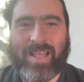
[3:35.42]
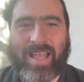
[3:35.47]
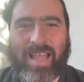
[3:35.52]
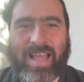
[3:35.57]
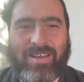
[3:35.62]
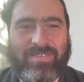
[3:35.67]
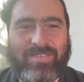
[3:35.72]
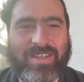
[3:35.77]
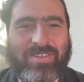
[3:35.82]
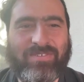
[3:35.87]

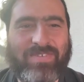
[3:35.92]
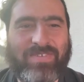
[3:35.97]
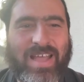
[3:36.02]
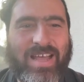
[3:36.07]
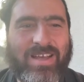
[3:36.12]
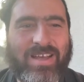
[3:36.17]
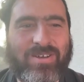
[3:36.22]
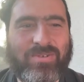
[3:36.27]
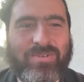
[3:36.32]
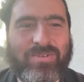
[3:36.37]
having
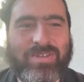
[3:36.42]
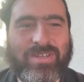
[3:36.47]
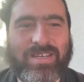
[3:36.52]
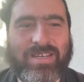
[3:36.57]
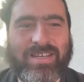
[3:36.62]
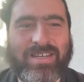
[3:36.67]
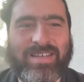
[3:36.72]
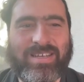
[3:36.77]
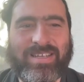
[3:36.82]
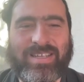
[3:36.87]
found
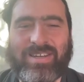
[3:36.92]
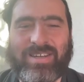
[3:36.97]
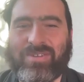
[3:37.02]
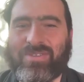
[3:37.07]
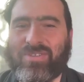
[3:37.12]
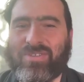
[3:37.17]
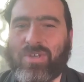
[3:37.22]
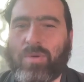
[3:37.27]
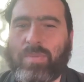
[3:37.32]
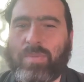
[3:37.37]
uh, you know
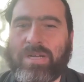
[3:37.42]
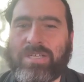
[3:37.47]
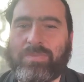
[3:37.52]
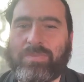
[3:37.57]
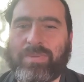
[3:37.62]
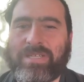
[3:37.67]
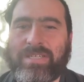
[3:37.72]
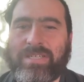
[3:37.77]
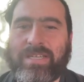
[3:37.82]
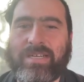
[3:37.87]
so much
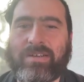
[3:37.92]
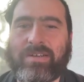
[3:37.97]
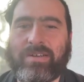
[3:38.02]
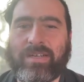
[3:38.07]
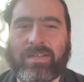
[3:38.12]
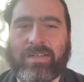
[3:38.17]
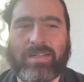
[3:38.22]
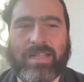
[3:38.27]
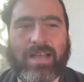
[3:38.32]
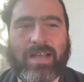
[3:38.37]

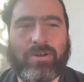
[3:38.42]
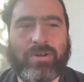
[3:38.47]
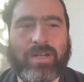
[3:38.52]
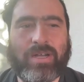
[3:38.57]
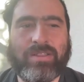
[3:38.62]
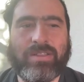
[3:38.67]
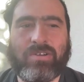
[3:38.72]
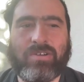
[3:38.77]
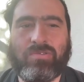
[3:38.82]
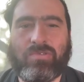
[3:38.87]
material out
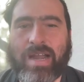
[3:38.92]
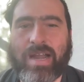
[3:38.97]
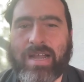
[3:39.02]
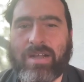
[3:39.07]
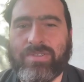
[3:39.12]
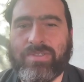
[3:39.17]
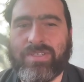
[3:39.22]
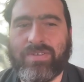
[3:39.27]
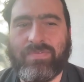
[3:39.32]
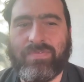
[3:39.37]
on the
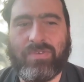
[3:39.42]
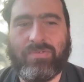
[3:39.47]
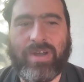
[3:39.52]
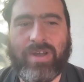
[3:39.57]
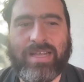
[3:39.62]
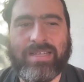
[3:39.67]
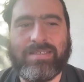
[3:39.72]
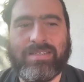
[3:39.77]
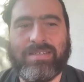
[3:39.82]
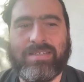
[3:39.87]
grounds of the
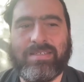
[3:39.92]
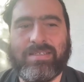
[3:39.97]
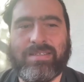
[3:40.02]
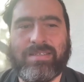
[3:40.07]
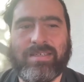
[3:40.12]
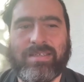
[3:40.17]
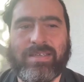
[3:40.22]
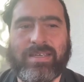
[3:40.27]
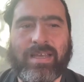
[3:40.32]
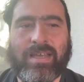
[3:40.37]

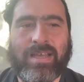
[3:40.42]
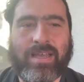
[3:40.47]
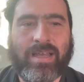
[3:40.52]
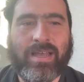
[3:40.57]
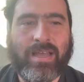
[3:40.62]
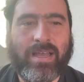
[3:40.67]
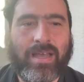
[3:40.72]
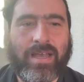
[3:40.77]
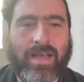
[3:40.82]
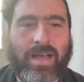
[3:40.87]
residency,
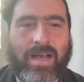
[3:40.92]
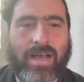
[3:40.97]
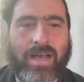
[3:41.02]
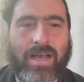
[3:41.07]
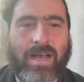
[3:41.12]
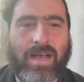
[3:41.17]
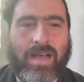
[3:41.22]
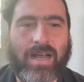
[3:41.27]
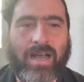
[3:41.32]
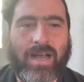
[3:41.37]

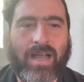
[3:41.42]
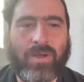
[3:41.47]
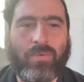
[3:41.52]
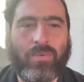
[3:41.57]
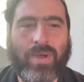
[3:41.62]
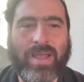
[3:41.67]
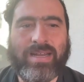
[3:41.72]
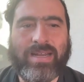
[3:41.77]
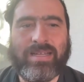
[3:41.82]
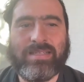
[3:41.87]
uh, I
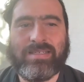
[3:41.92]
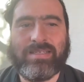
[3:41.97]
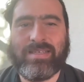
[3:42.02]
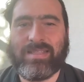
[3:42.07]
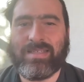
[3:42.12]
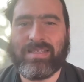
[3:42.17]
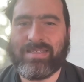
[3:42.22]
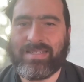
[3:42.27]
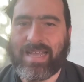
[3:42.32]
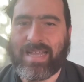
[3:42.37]
went into
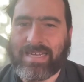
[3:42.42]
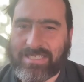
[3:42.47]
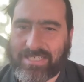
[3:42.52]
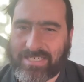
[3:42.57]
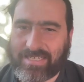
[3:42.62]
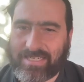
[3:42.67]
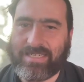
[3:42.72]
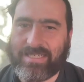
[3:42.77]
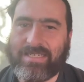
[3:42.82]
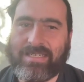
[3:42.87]
the
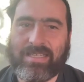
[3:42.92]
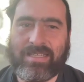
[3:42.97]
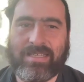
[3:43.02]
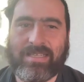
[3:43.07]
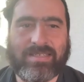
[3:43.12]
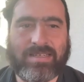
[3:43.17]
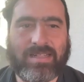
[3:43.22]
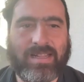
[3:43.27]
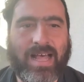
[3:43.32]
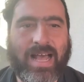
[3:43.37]
session, into
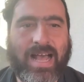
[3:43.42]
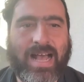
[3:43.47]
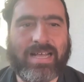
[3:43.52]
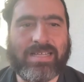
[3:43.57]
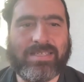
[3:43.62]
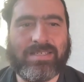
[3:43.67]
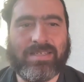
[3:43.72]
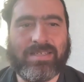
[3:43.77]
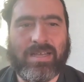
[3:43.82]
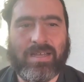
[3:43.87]
this
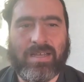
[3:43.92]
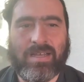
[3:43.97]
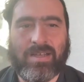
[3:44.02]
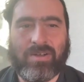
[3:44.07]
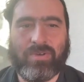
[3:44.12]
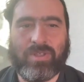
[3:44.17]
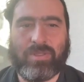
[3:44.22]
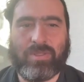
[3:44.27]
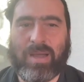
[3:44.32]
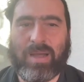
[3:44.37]
class
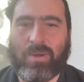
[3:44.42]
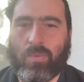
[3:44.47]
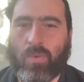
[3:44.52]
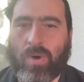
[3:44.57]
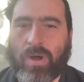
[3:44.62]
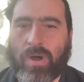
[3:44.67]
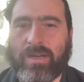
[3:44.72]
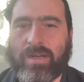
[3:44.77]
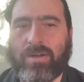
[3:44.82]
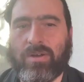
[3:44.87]
with my
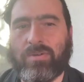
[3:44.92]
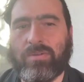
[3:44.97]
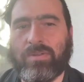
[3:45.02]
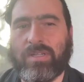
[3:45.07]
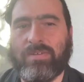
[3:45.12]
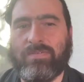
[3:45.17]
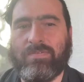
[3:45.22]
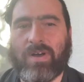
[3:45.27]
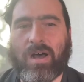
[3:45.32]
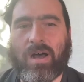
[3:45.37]
one and
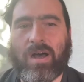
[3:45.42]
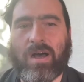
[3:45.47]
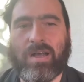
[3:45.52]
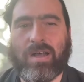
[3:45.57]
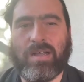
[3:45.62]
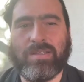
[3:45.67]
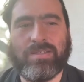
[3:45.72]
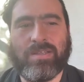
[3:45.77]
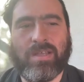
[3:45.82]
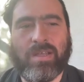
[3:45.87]
only
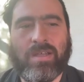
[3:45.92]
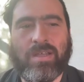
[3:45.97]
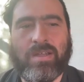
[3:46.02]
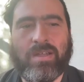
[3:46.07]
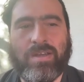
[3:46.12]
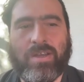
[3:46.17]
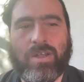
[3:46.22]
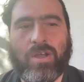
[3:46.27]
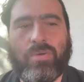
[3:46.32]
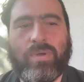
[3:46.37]
vase,
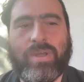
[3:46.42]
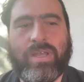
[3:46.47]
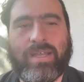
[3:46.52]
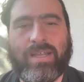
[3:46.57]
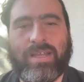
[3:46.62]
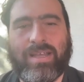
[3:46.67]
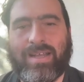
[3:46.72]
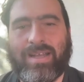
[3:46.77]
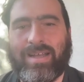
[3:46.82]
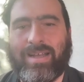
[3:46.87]

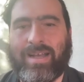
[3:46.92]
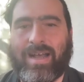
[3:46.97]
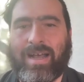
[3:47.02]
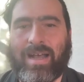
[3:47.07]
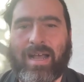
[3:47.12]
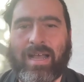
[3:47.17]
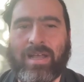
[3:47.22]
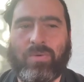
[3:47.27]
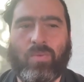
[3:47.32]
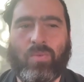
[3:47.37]
knowing
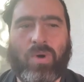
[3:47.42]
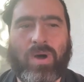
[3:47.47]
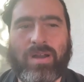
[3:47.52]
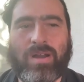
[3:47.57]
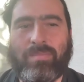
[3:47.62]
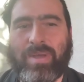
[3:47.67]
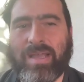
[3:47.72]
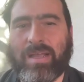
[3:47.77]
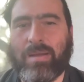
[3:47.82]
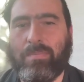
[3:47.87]
I'd want
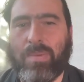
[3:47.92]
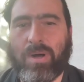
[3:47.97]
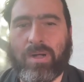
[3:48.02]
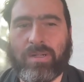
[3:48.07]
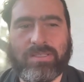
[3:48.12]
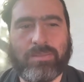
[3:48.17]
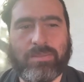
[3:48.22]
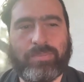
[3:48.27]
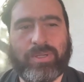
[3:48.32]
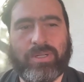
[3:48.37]
to make
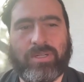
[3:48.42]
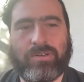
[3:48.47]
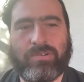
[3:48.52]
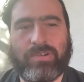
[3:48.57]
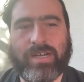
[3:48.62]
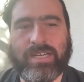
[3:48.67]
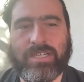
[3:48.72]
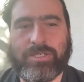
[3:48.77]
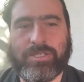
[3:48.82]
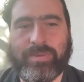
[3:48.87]
multiple
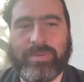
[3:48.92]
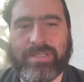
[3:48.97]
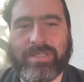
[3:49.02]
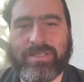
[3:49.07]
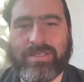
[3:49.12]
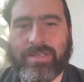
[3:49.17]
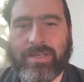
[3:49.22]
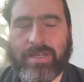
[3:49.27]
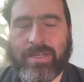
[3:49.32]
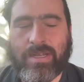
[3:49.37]

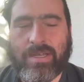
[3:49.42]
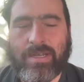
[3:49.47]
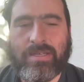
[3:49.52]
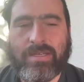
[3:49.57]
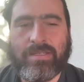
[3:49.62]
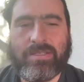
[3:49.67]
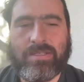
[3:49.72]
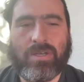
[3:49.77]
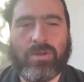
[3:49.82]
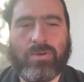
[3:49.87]
arrangements.
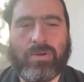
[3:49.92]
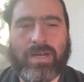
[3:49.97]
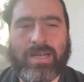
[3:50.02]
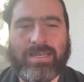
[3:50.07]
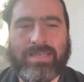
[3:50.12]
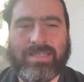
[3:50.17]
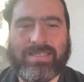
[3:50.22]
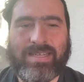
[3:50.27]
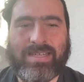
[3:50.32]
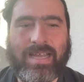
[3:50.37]
So I
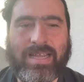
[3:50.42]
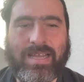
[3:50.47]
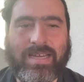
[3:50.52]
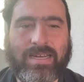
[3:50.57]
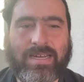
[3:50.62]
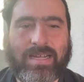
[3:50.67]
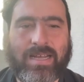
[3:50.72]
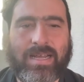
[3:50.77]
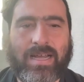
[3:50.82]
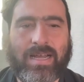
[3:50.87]

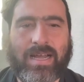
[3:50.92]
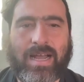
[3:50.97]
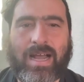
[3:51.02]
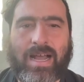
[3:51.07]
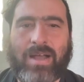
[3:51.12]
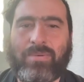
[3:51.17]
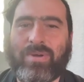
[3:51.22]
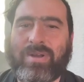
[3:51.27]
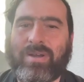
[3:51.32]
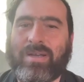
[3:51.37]
decided
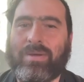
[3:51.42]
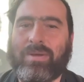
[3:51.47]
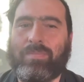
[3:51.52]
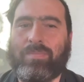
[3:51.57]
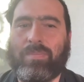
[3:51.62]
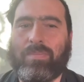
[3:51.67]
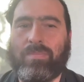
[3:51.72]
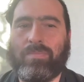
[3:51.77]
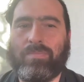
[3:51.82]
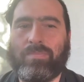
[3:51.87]
I would
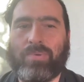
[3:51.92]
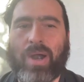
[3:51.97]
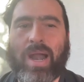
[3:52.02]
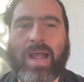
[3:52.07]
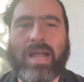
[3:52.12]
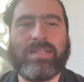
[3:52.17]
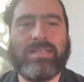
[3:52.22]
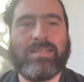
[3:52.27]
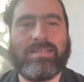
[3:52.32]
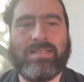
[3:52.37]

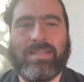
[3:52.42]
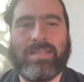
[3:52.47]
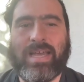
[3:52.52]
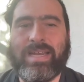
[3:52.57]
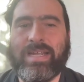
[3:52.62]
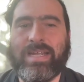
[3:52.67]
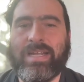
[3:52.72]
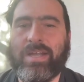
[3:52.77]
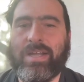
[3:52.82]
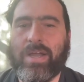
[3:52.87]
practice
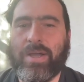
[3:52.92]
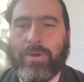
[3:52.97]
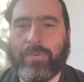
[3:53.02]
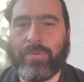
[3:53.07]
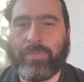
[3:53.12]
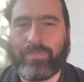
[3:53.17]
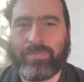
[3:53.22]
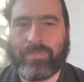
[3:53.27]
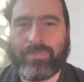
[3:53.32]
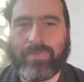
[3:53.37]
letting go
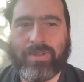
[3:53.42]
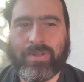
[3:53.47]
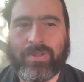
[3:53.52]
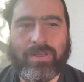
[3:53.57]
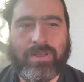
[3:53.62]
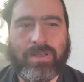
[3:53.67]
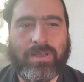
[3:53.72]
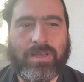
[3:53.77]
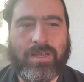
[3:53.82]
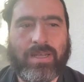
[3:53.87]

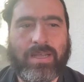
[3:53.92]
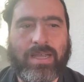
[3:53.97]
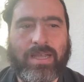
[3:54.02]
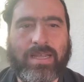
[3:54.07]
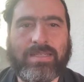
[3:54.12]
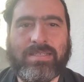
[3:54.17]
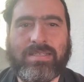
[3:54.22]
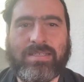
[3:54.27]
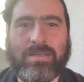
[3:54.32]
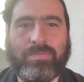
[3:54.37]

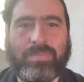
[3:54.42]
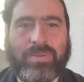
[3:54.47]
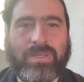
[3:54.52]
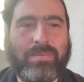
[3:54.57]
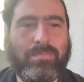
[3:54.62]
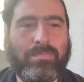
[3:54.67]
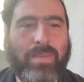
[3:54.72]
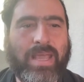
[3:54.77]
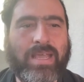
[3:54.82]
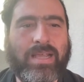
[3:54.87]
and
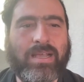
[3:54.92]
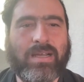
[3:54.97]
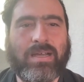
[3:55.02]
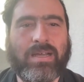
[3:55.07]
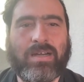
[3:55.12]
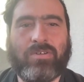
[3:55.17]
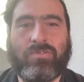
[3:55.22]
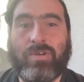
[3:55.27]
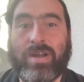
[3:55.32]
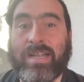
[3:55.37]
simply make
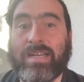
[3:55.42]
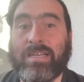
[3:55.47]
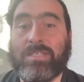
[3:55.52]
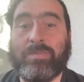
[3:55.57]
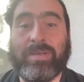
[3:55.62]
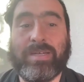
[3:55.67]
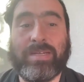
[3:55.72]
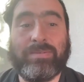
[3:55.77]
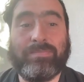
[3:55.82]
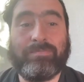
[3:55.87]
an
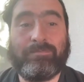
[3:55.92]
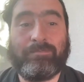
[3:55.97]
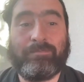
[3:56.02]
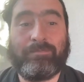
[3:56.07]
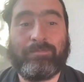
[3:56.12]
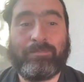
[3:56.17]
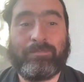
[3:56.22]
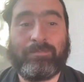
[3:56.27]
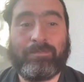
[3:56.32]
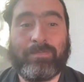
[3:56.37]
arrangement.
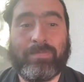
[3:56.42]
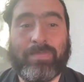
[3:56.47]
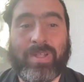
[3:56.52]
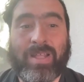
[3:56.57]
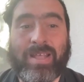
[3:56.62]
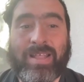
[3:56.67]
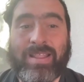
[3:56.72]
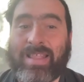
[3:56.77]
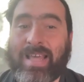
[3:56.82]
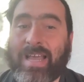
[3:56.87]

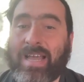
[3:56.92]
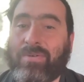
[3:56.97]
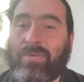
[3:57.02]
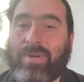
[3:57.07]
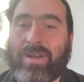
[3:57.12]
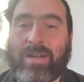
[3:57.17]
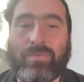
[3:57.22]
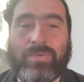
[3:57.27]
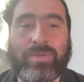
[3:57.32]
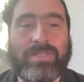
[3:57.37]
Then,
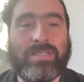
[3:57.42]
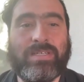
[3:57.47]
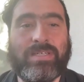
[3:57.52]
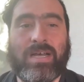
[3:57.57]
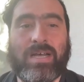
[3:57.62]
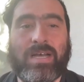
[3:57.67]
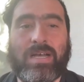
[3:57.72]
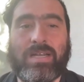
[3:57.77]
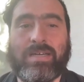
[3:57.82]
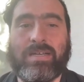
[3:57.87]
when it was
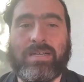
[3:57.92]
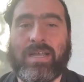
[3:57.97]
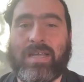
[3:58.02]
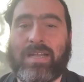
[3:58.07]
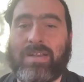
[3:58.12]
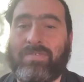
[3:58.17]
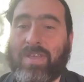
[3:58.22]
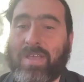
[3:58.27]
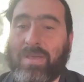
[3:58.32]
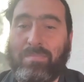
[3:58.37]
done,
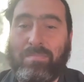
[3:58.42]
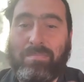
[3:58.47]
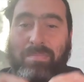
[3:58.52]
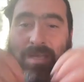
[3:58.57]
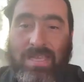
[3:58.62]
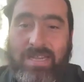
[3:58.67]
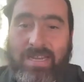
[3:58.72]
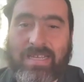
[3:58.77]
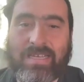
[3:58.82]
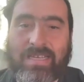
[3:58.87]
kind of
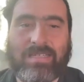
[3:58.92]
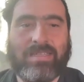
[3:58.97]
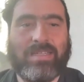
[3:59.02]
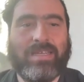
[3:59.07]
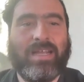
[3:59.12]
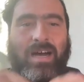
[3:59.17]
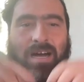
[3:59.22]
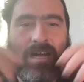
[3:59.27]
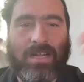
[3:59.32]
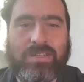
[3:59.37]

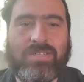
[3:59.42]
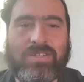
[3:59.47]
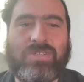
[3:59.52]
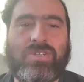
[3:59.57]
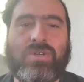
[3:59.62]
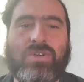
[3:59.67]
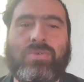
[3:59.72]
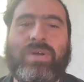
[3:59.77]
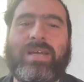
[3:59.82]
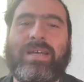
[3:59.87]
immediately
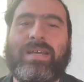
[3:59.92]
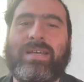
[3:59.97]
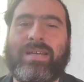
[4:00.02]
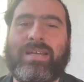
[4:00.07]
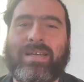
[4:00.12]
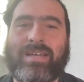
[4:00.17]
undo it